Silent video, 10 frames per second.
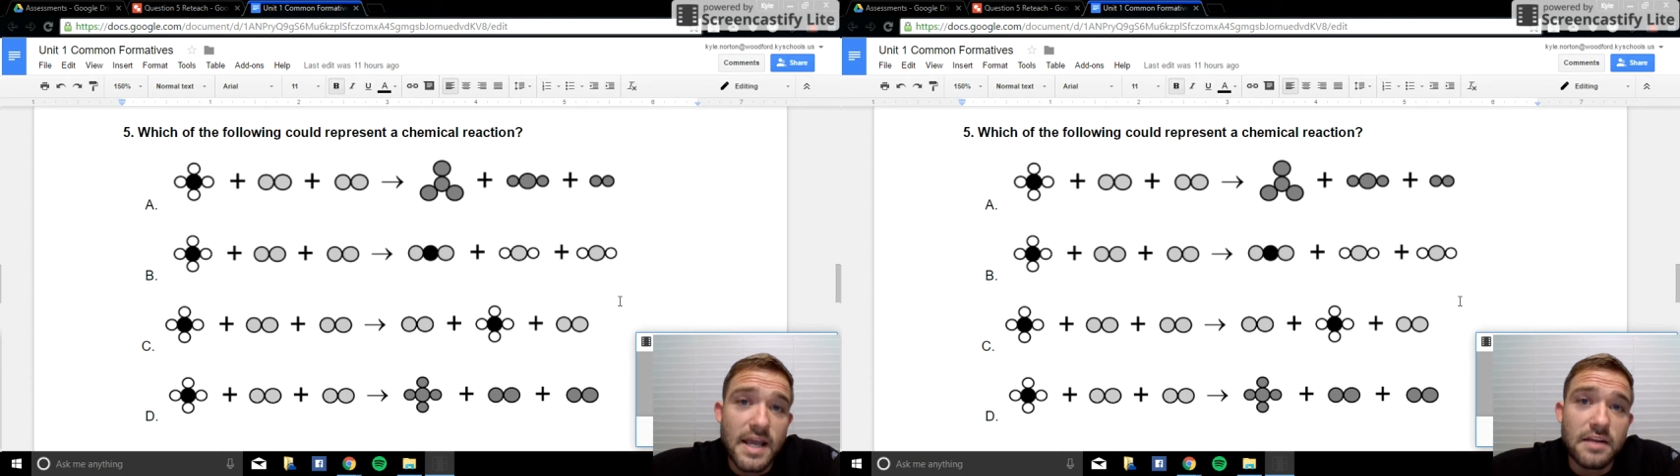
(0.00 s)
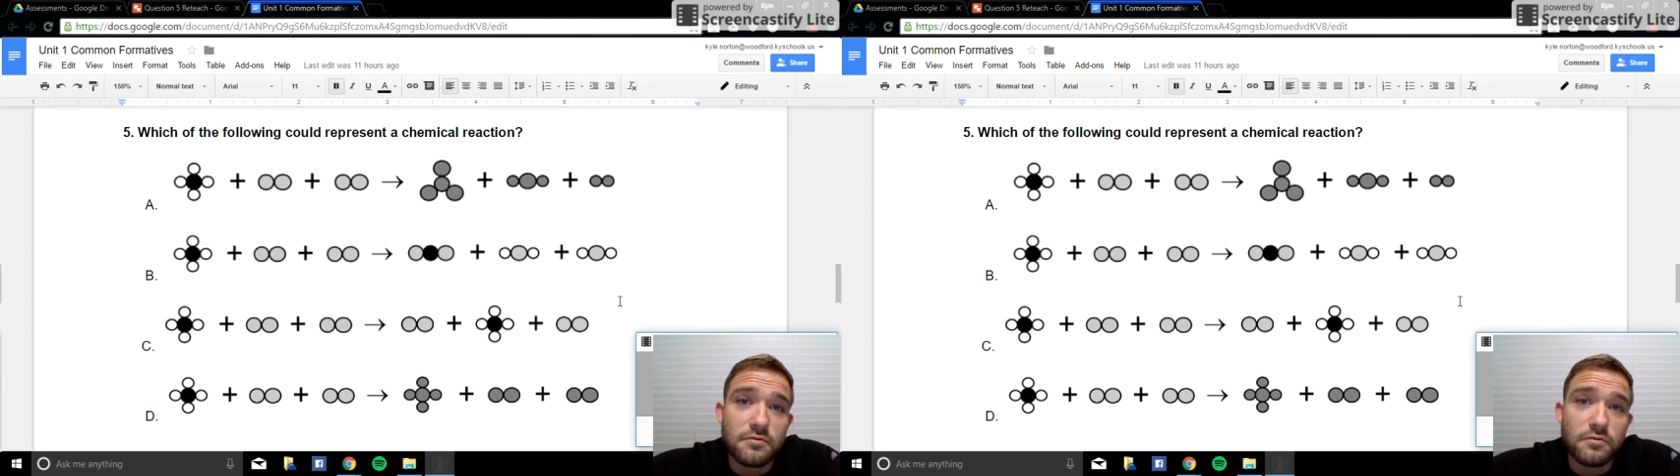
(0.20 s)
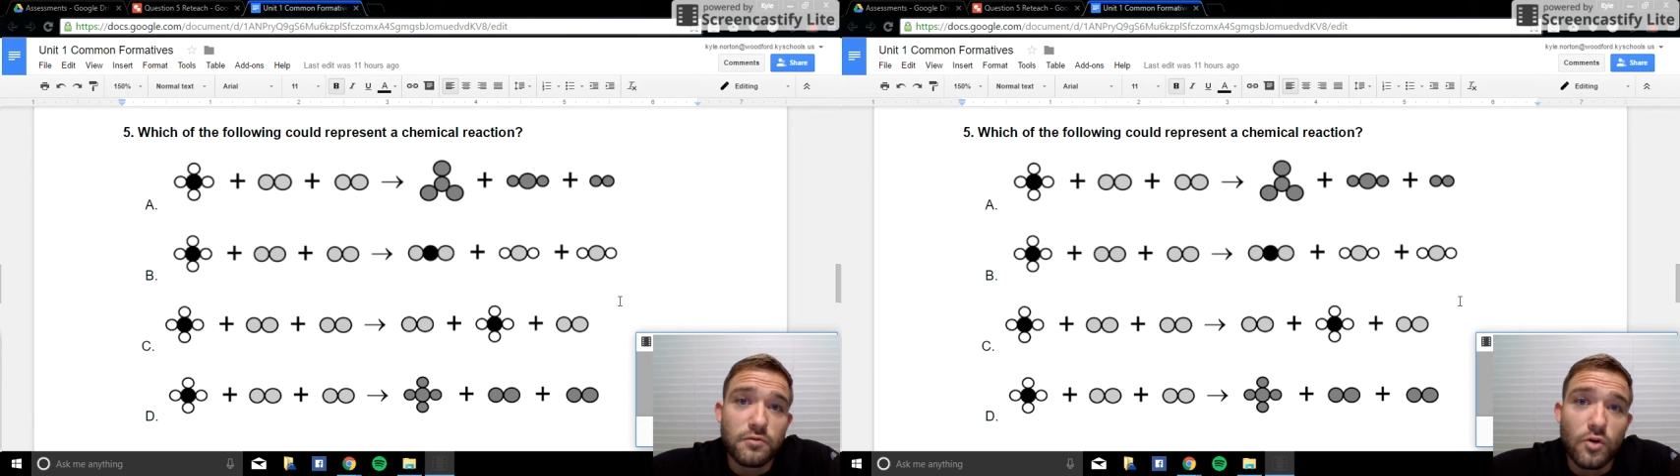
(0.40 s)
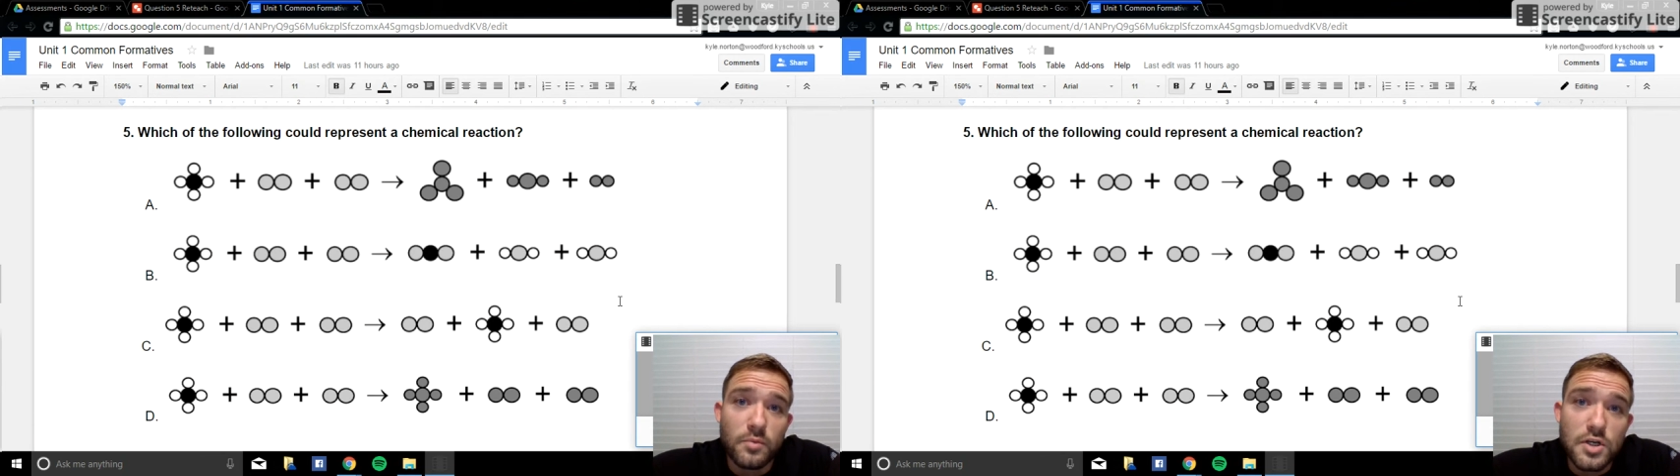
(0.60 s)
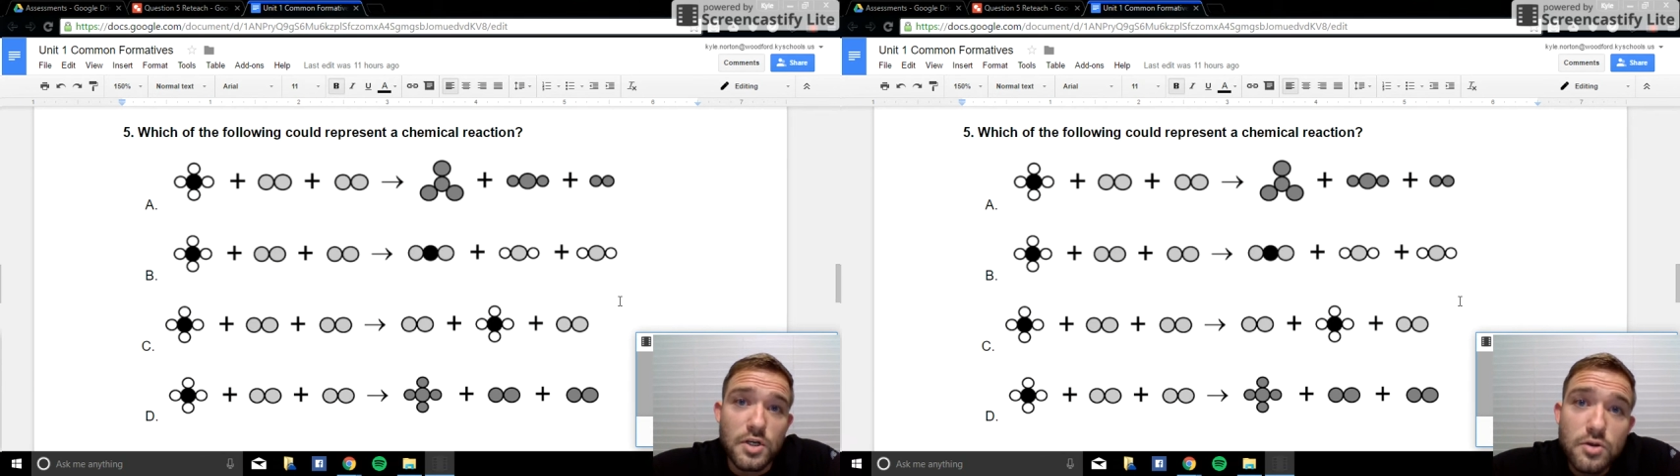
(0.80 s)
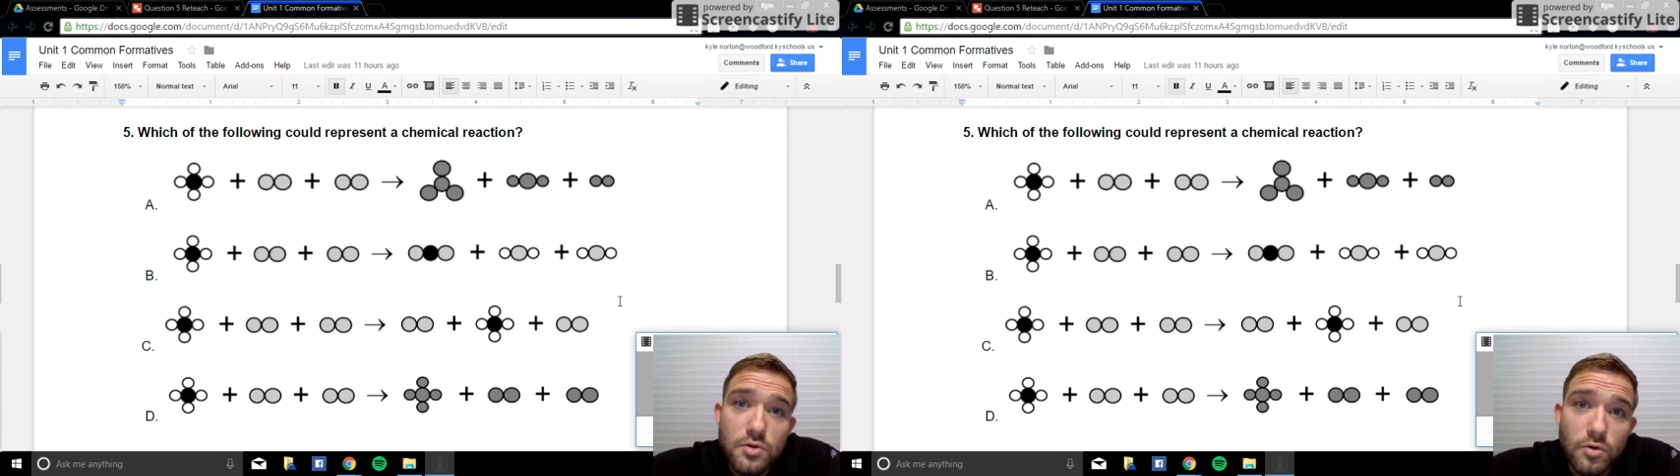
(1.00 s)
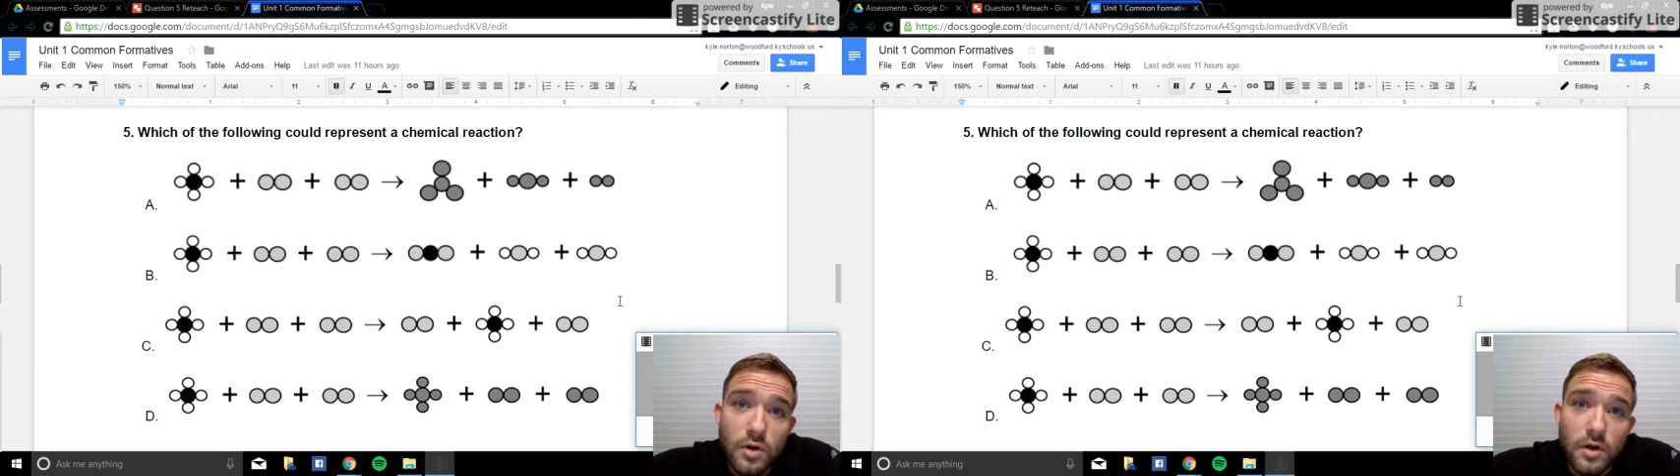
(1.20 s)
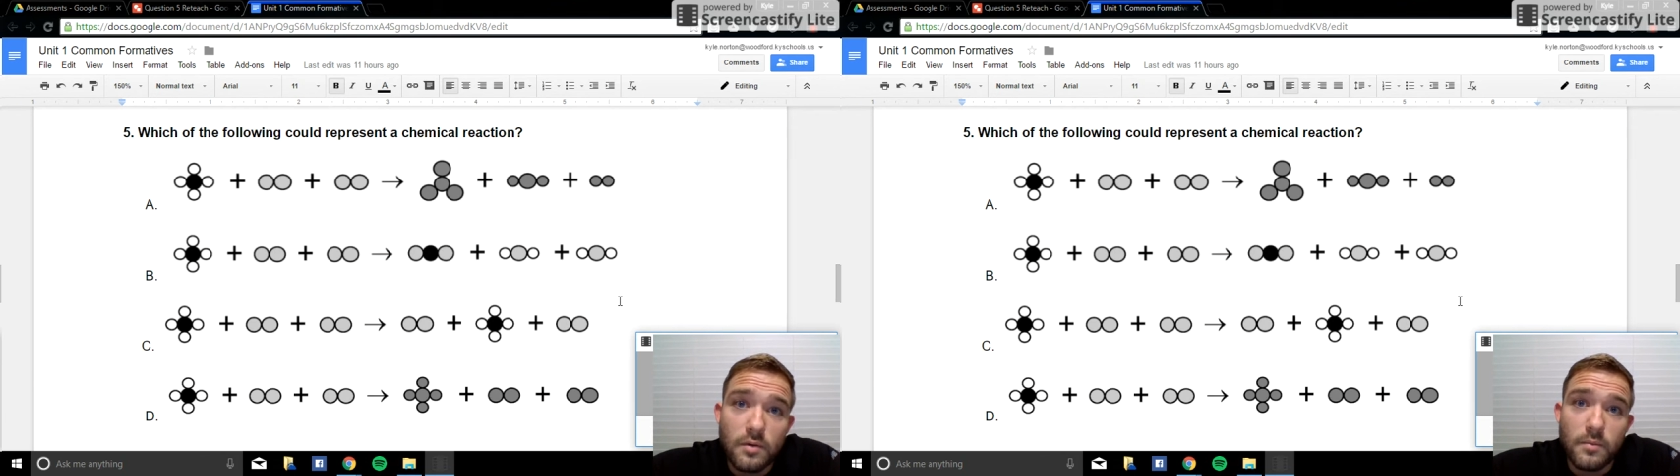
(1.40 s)
and form
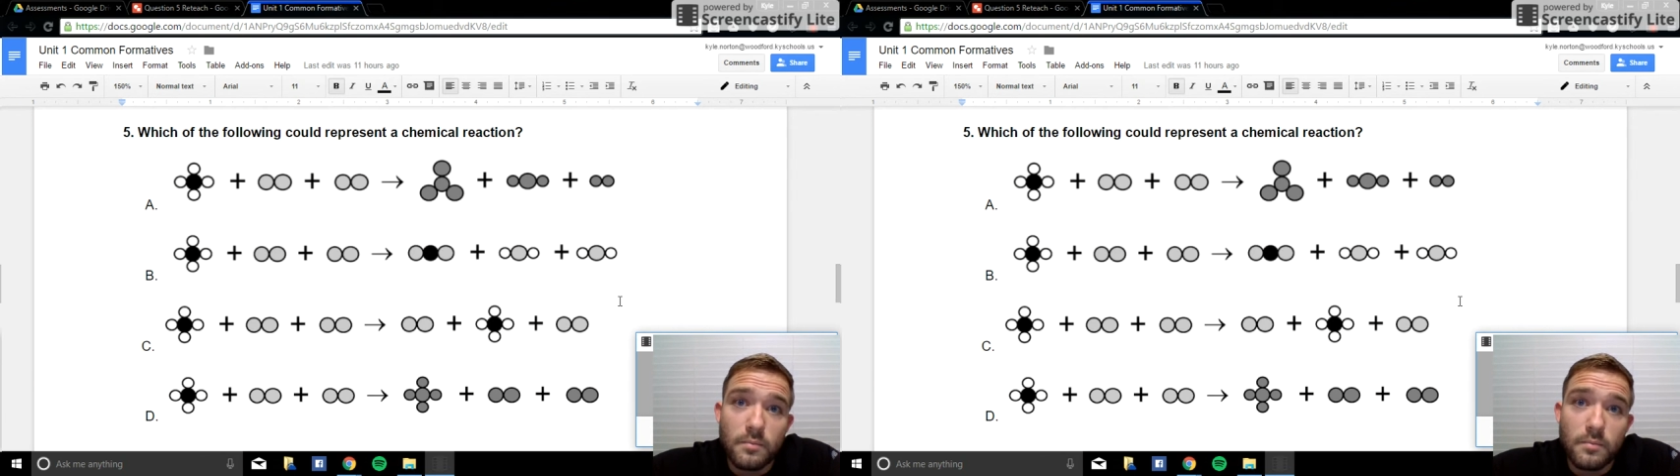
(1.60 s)
new